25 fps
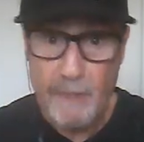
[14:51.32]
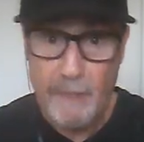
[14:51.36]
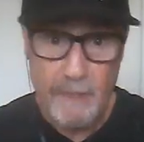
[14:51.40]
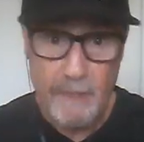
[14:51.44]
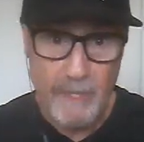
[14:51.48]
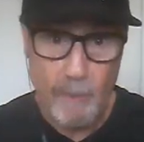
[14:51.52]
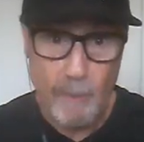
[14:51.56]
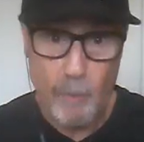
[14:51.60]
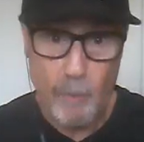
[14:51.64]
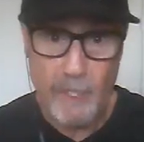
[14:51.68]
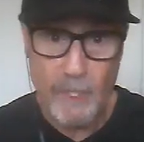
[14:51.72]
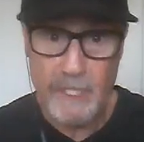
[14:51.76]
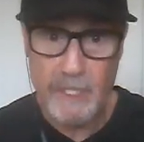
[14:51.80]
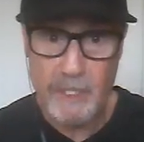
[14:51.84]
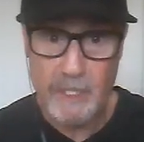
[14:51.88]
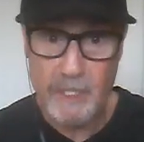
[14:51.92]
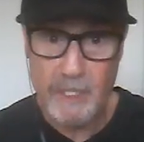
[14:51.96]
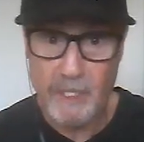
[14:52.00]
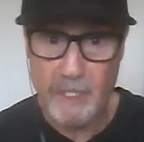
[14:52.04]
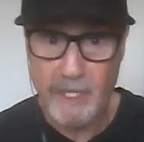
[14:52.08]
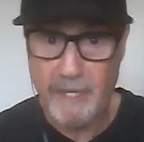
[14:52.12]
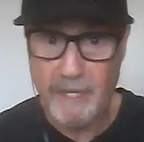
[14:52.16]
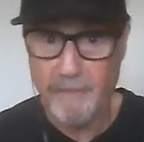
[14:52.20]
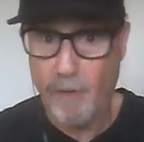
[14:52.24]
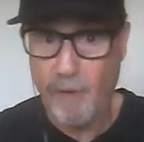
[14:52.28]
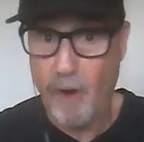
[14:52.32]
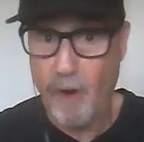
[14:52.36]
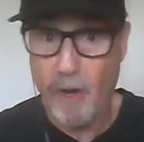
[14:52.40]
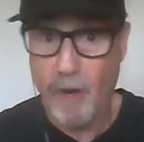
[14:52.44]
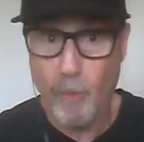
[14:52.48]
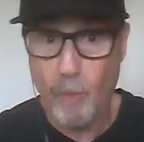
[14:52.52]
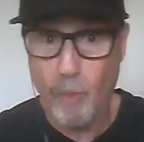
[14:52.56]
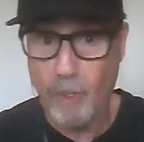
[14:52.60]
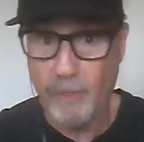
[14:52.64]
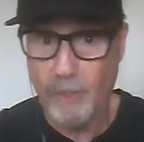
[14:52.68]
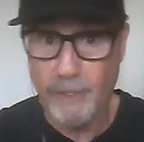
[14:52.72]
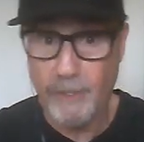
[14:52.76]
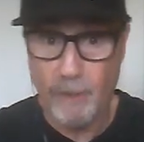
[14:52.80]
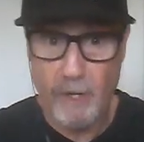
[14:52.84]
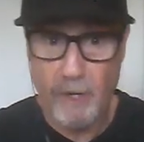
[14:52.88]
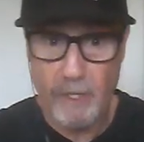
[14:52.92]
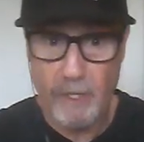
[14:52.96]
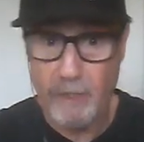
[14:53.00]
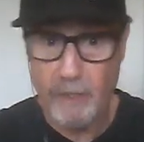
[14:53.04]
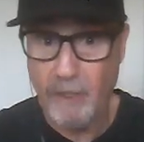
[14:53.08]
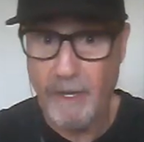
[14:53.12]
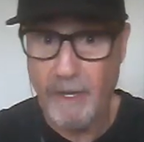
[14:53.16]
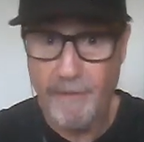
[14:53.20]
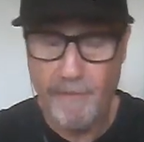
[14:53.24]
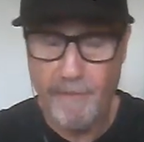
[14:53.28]
They want us to give our will and our
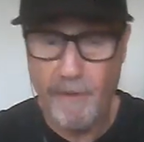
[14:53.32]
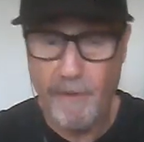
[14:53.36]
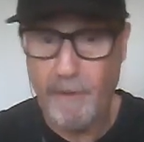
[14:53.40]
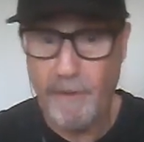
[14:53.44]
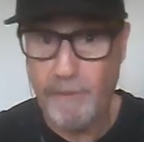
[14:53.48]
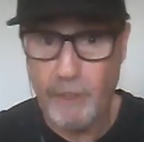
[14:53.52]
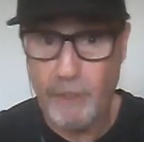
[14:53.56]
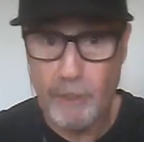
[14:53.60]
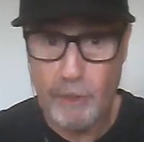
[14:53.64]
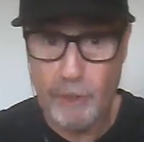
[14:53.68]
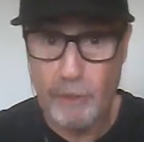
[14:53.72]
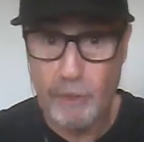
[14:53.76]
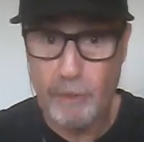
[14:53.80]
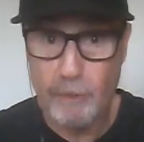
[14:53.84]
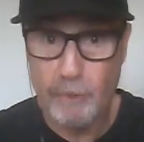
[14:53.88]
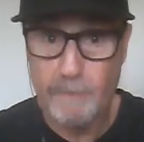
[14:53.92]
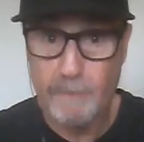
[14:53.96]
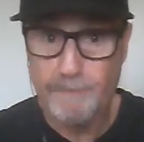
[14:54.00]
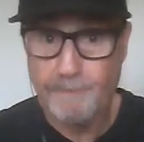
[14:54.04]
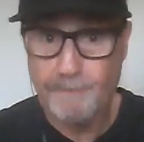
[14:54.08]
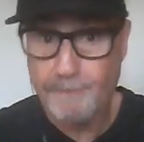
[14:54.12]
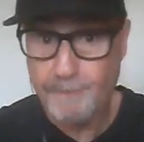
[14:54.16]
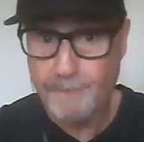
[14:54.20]
life over to